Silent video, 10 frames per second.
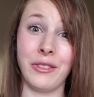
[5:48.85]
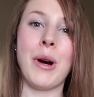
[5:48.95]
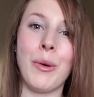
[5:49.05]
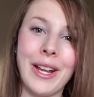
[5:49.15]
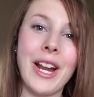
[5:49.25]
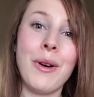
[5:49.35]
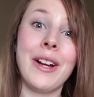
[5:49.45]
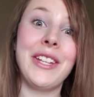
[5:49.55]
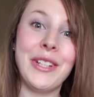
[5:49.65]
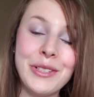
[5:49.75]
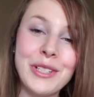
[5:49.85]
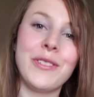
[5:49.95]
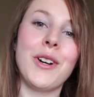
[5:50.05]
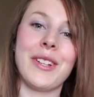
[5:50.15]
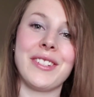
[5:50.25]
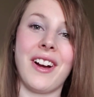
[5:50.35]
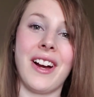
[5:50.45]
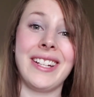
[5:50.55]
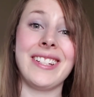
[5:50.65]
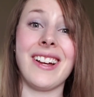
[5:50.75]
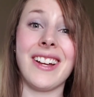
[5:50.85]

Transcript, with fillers: But what I want you to focus on is